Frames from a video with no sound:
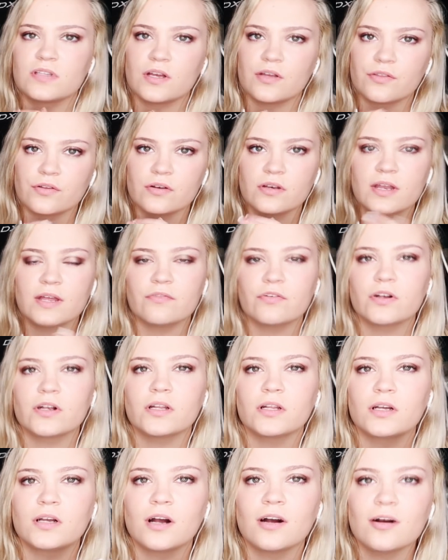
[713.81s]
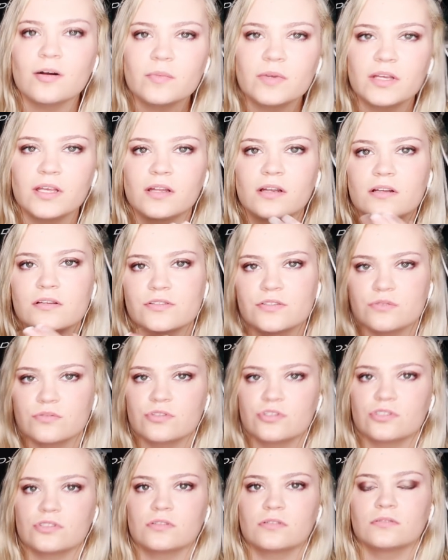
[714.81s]
there. They're never gonna come again because you
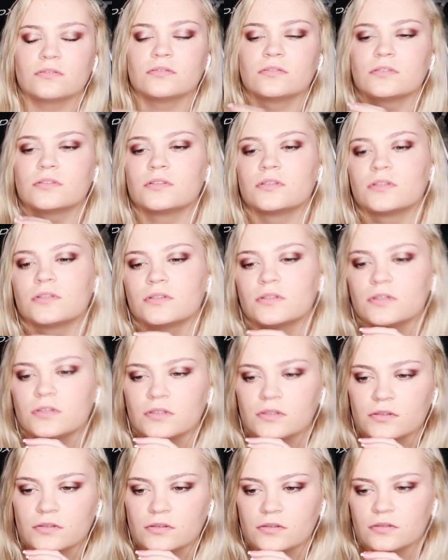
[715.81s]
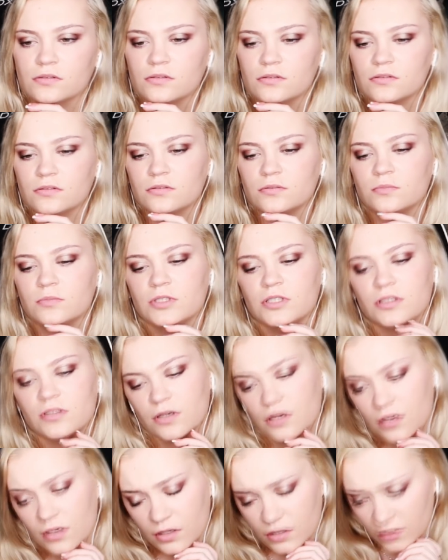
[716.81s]
sh- Oh my
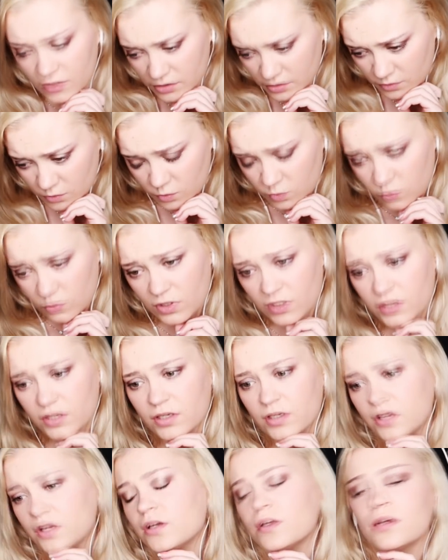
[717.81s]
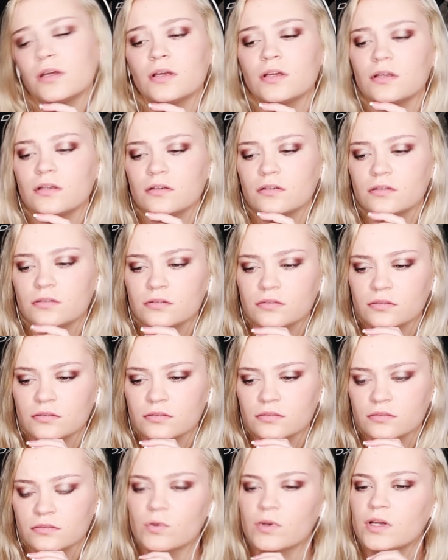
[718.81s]
god, why?
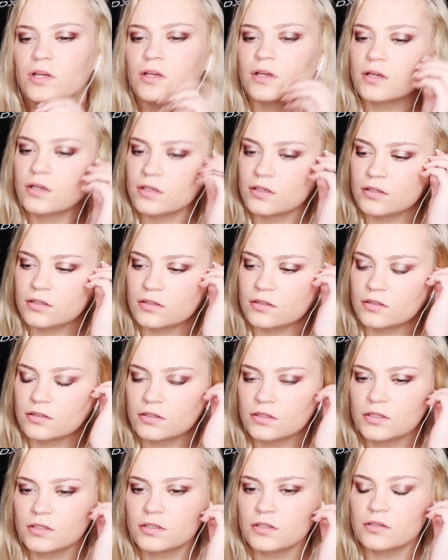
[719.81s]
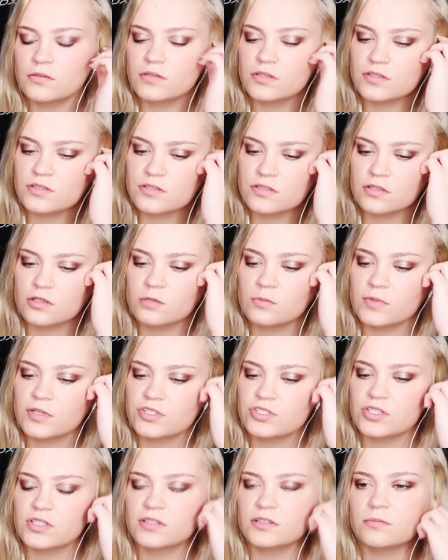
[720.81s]
Red. You did so
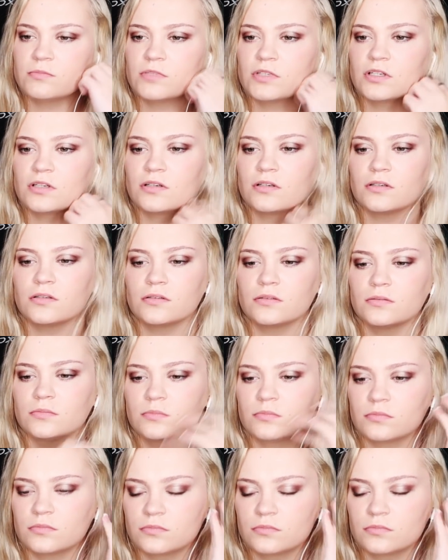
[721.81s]
much to get them to come.